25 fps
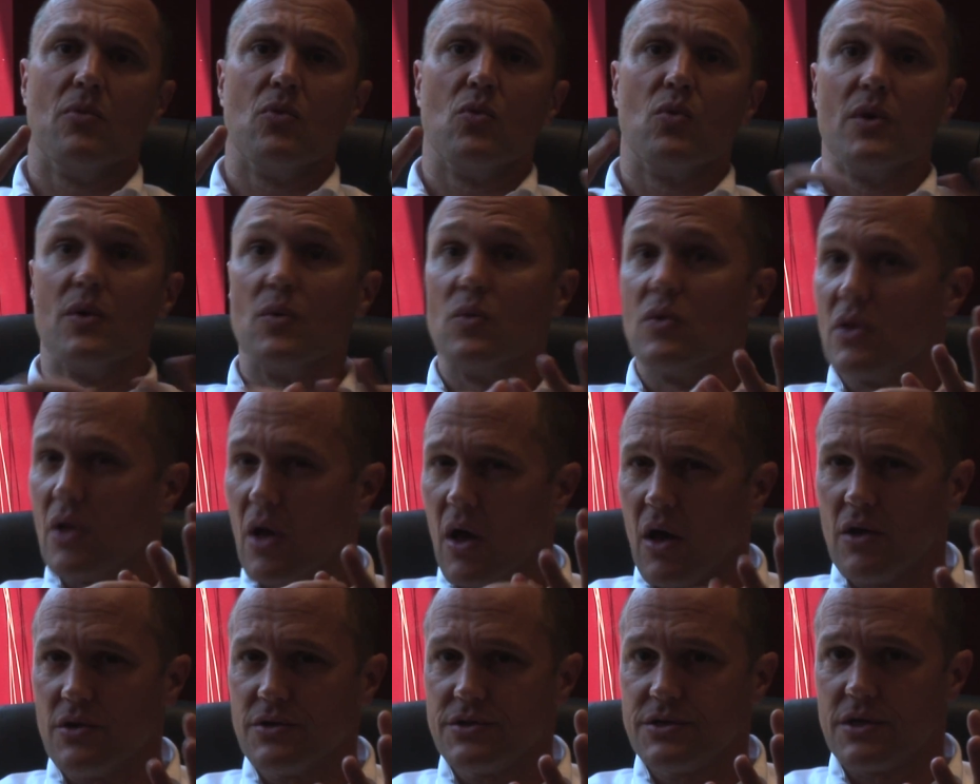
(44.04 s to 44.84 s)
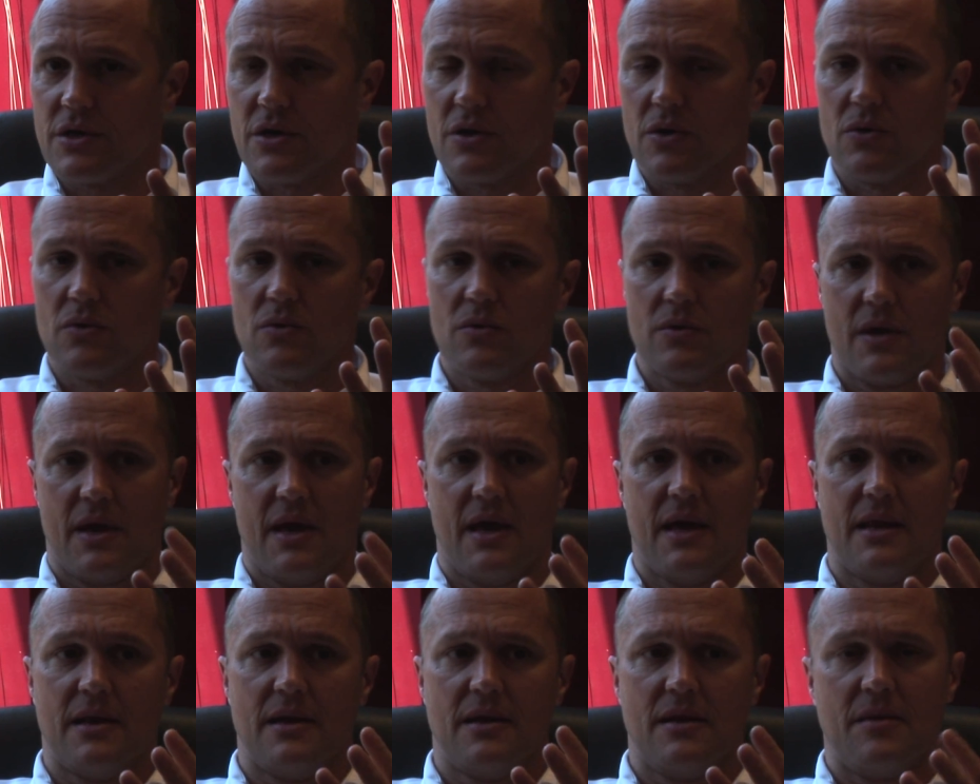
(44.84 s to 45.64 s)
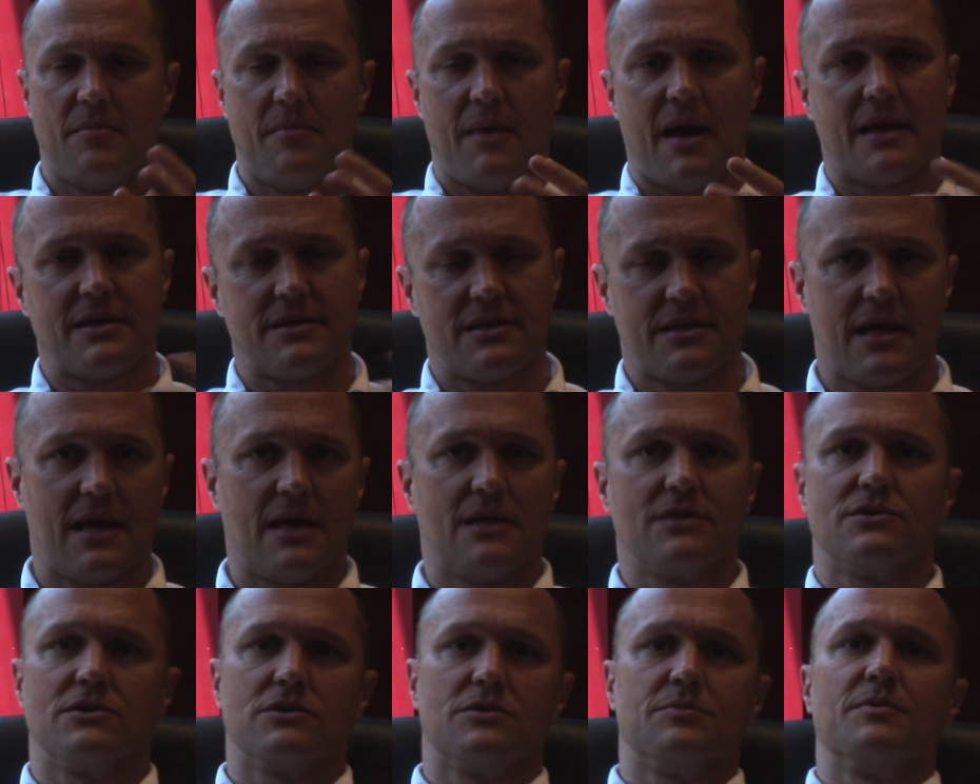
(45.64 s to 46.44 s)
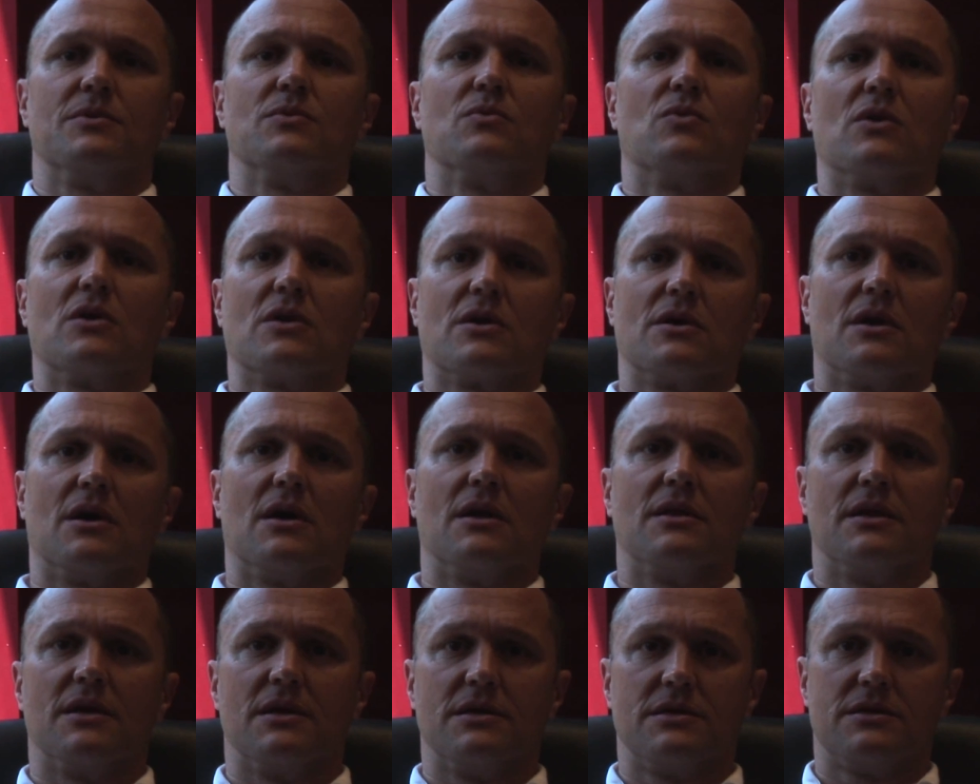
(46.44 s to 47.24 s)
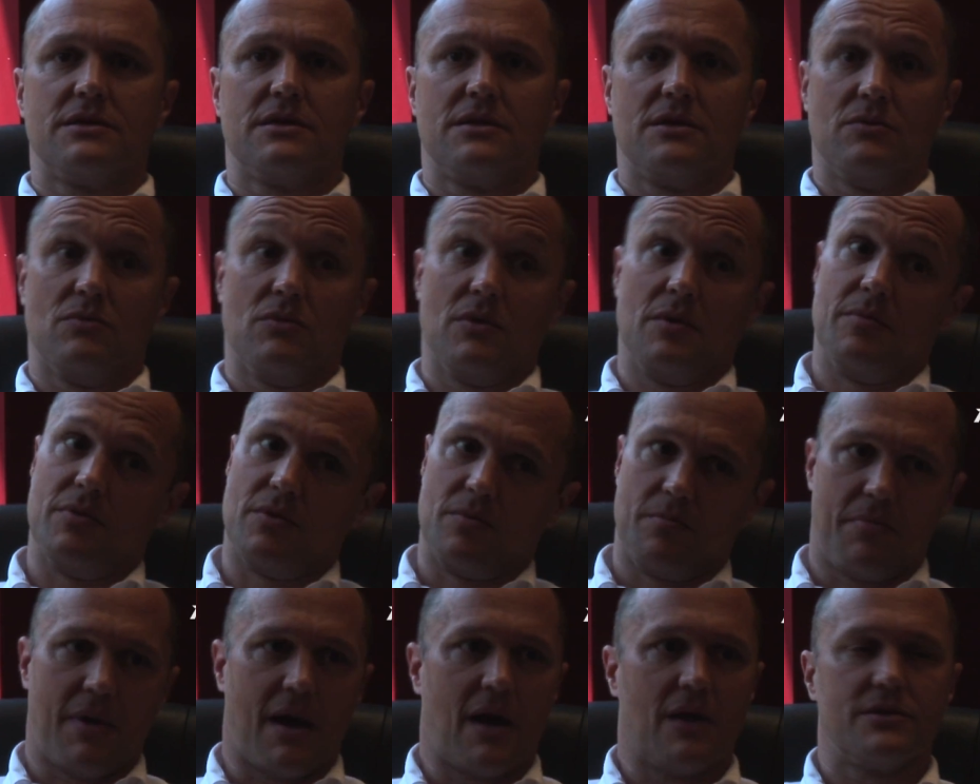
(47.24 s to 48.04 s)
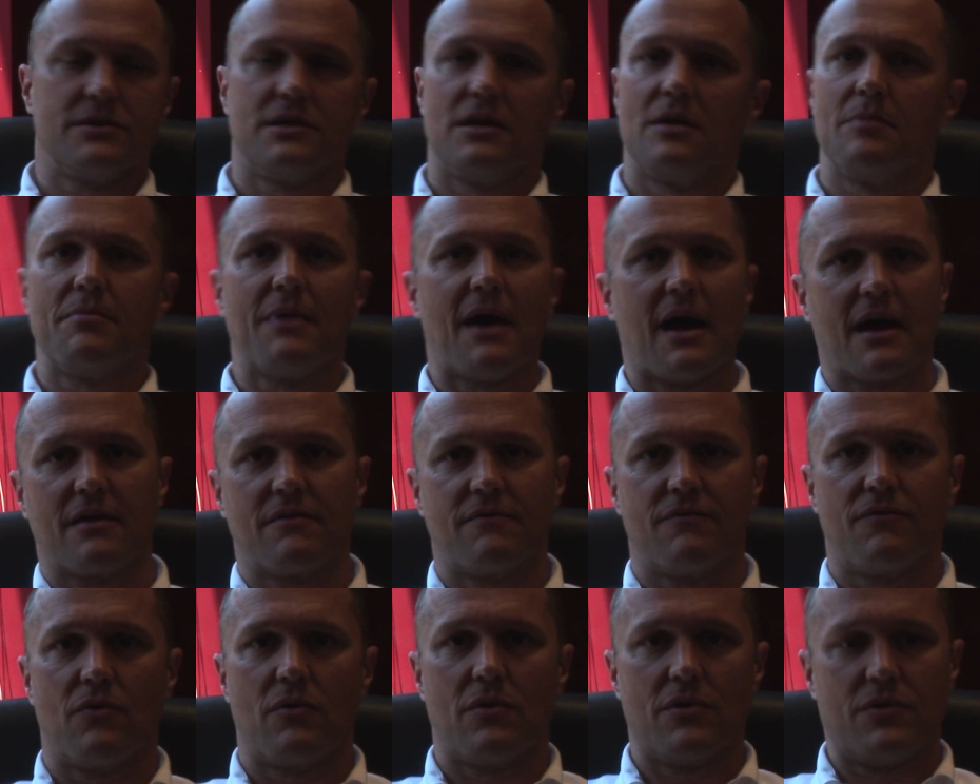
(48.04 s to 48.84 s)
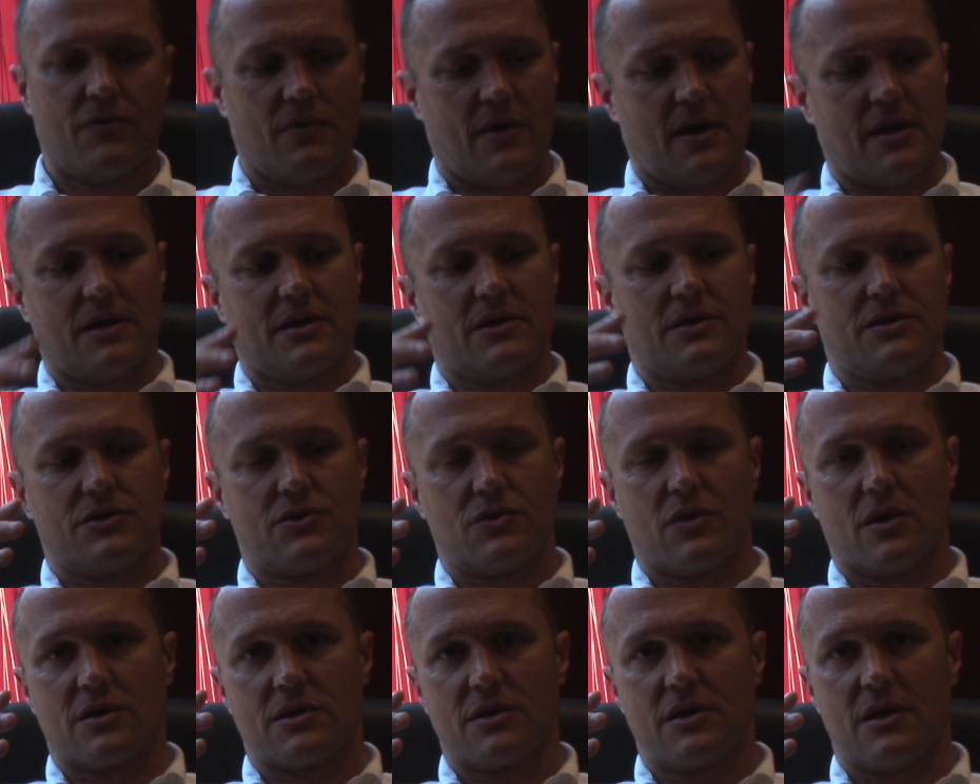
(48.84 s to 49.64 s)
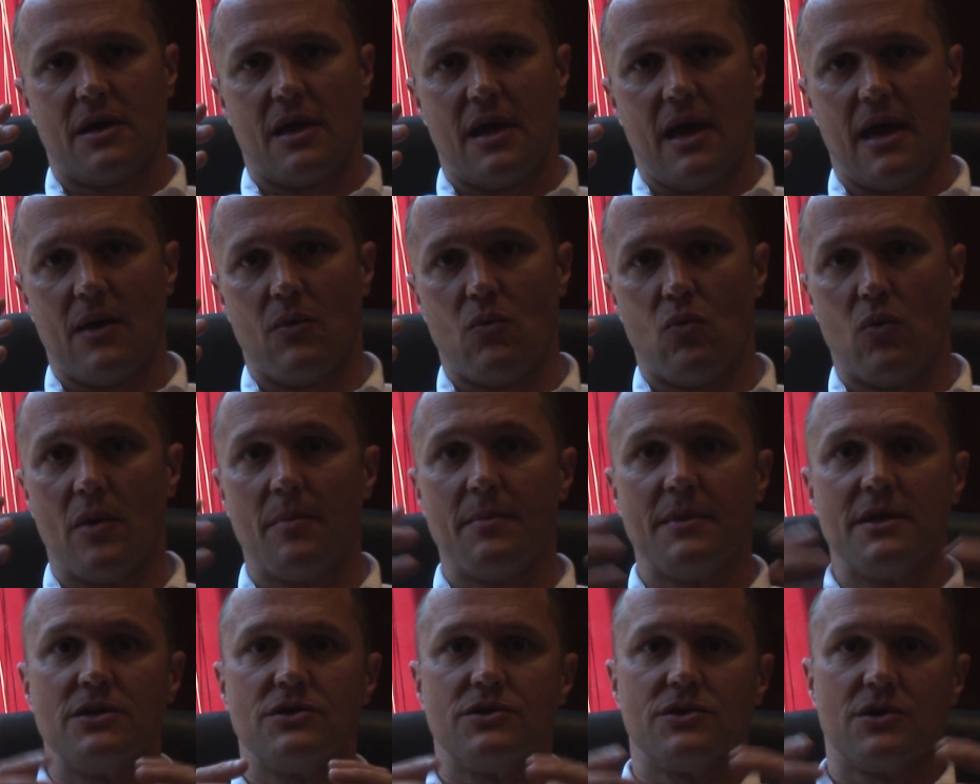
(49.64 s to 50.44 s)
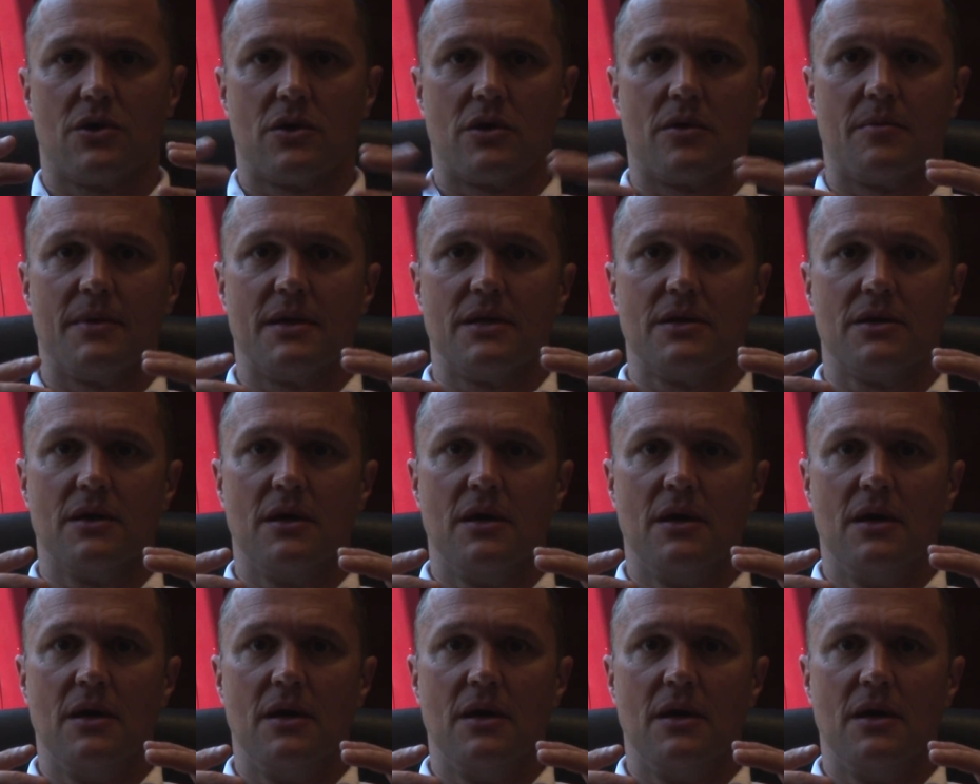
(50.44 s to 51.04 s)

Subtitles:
We will also, and Matt Stanzel's been working on this, we've been bouncing it back and forth, trying to construct a women's tournament